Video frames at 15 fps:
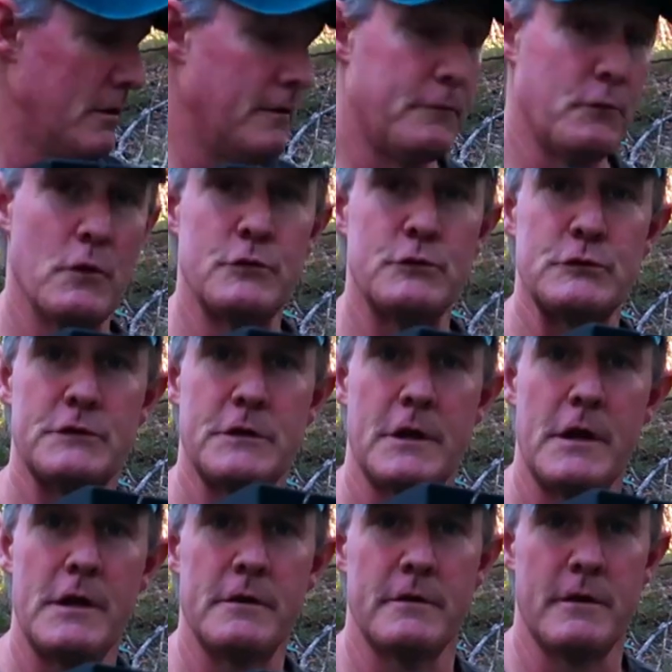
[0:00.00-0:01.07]
If you're interested
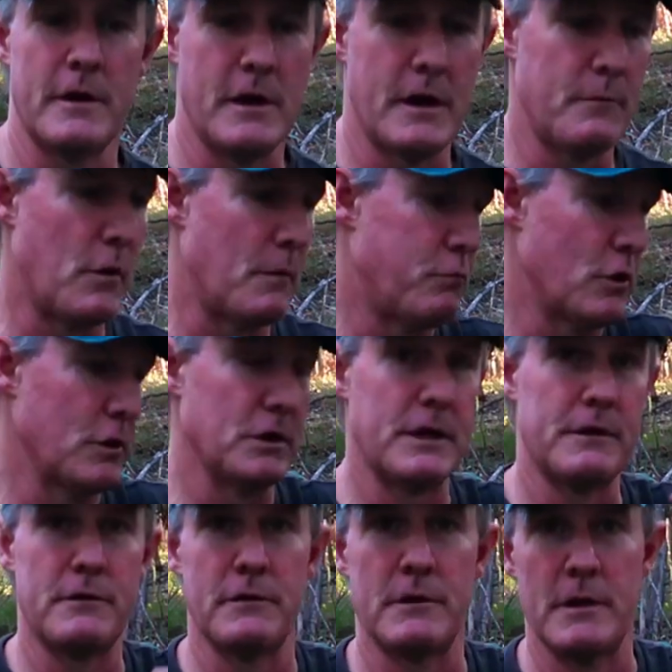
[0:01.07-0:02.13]
in it, I'll put a
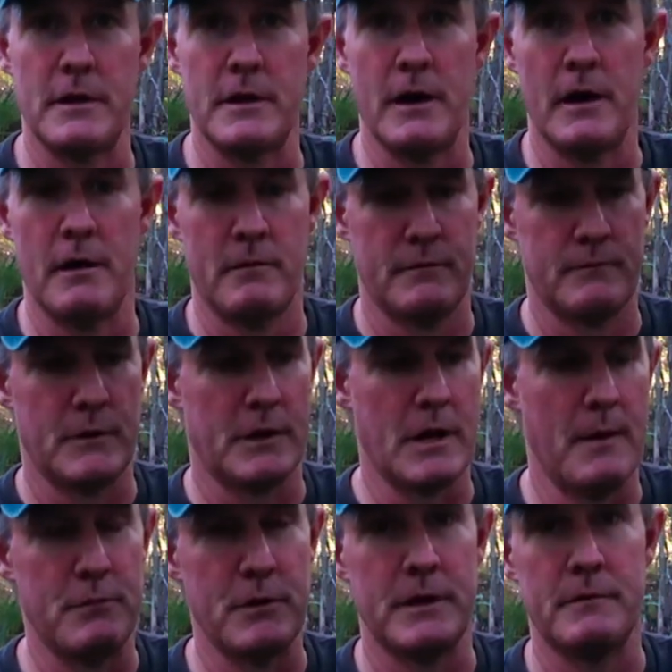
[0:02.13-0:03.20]
link to the
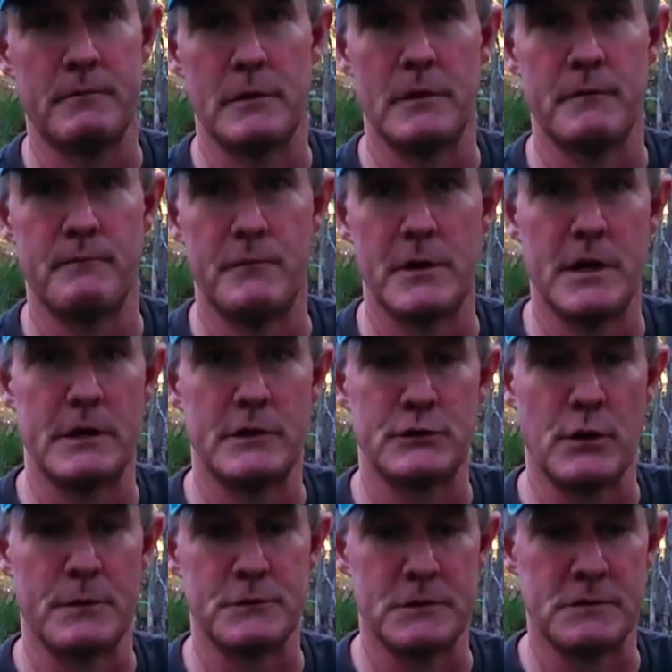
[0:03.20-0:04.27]
company in the video
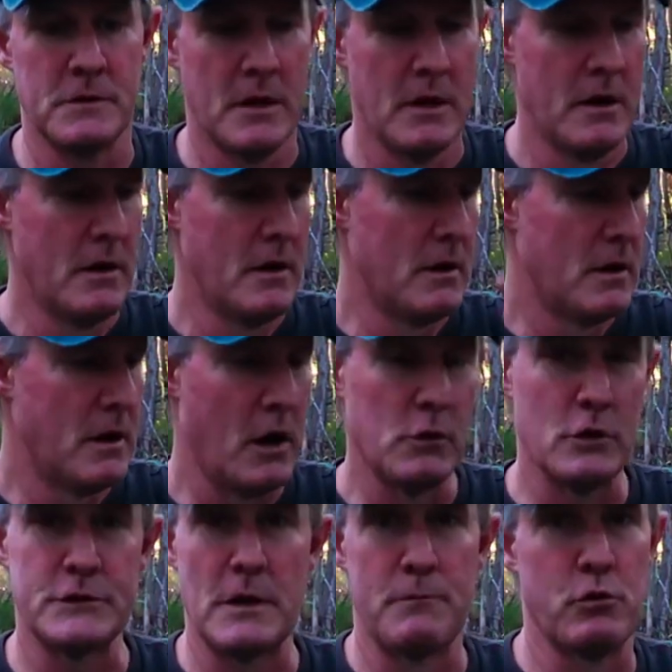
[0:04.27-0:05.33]
description. I'll
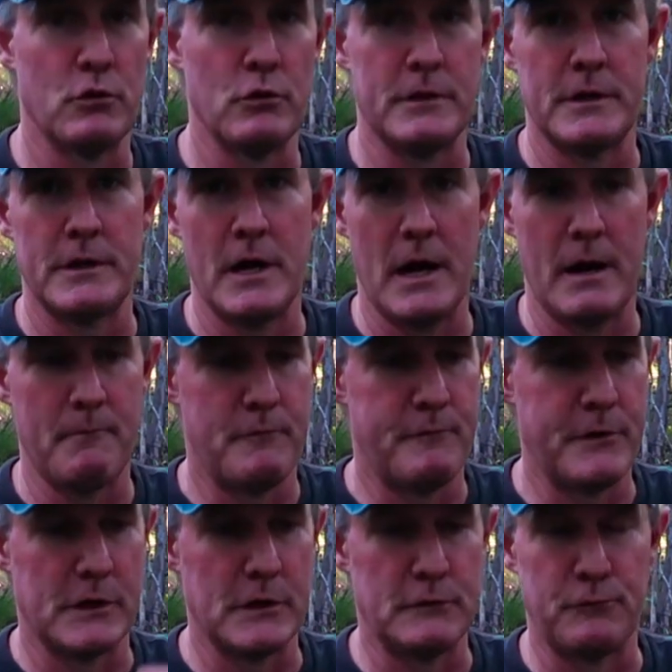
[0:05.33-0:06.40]
also put all the
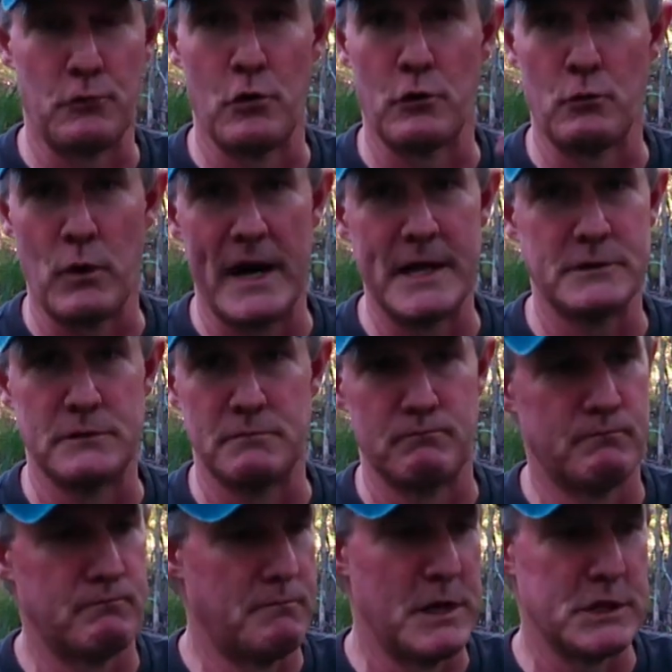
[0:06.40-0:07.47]
figures for it, weights and
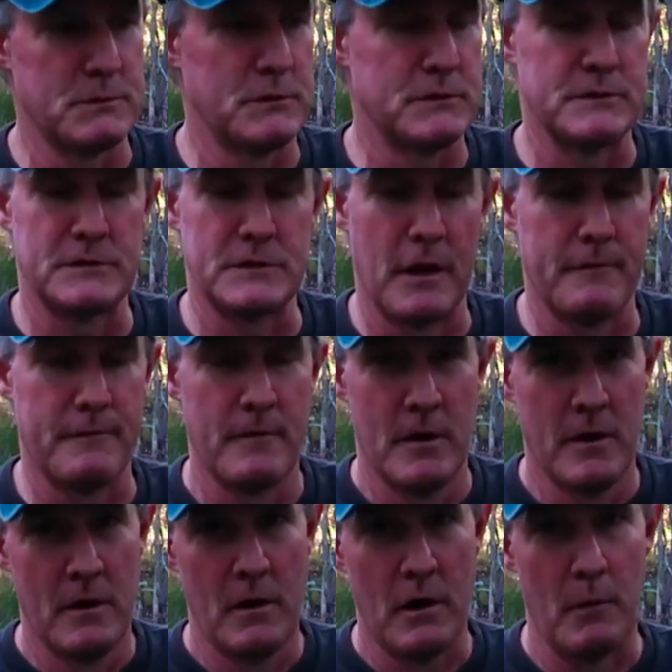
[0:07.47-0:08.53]
measurements and stuff.
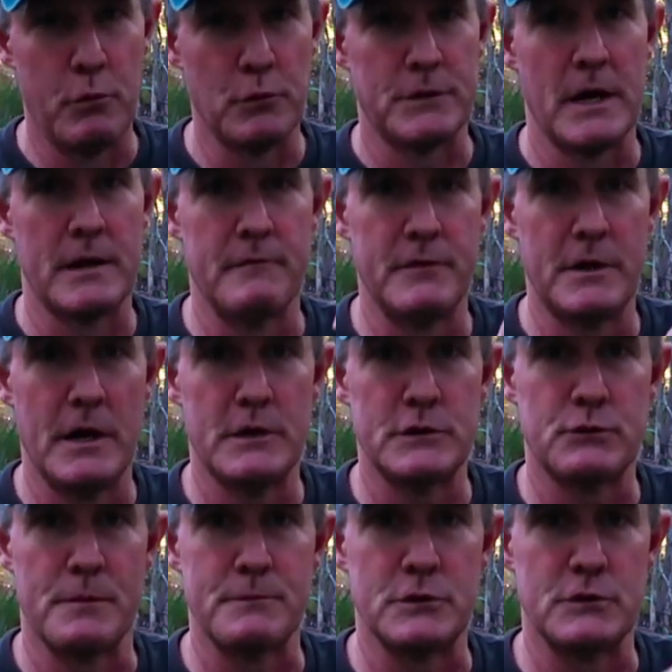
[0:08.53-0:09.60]
I'll put that in the video
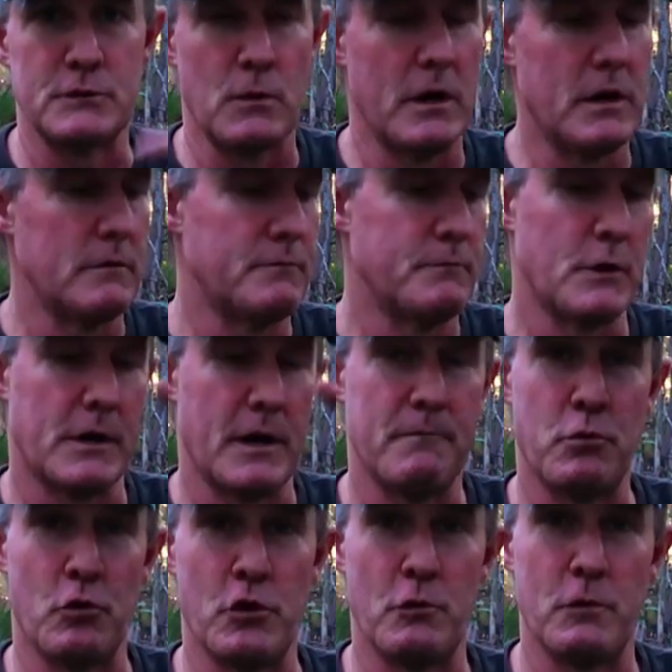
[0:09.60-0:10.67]
description as well. I'm not going
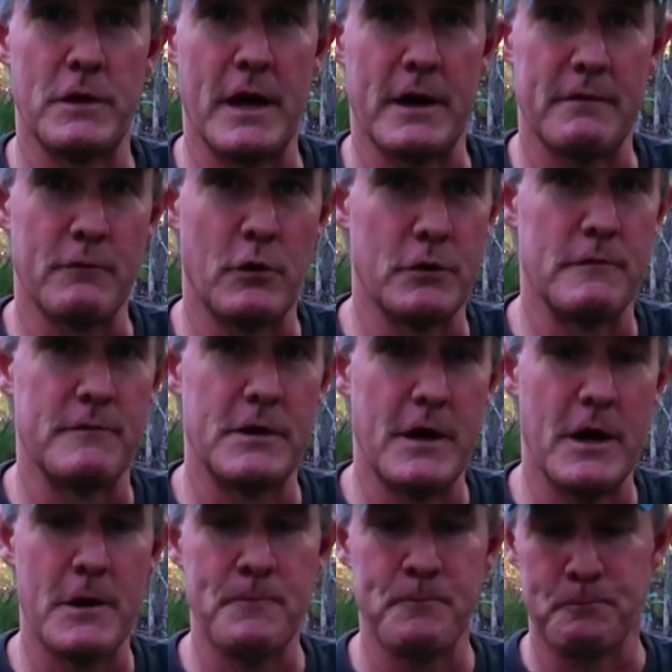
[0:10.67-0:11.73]
to bore you with that on the
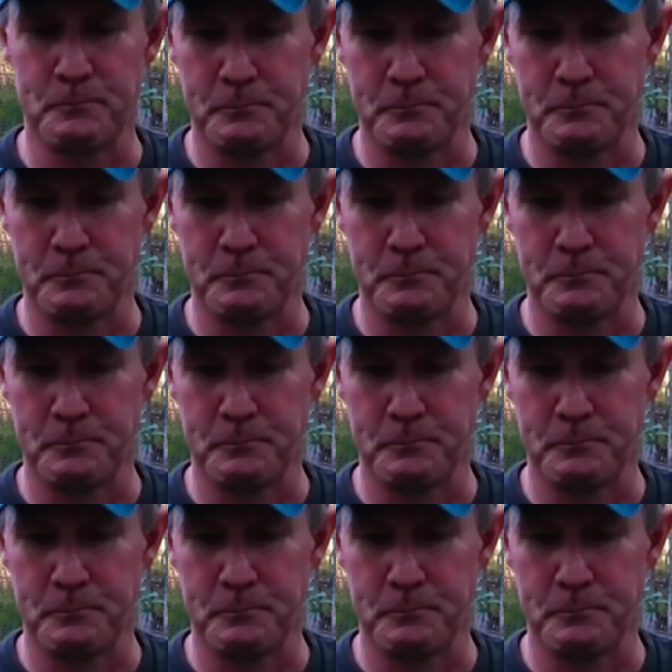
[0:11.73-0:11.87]
video.